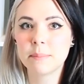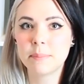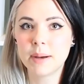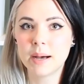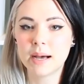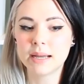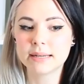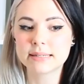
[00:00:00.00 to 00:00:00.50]

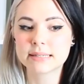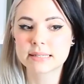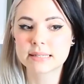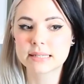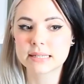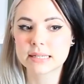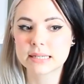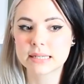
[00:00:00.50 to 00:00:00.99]
but
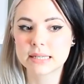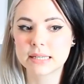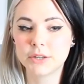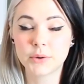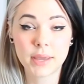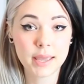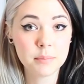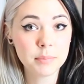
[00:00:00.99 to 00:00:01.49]

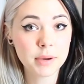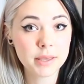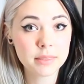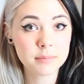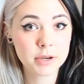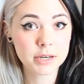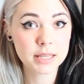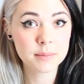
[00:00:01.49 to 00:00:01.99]
you can buy
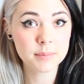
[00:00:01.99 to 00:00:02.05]
them on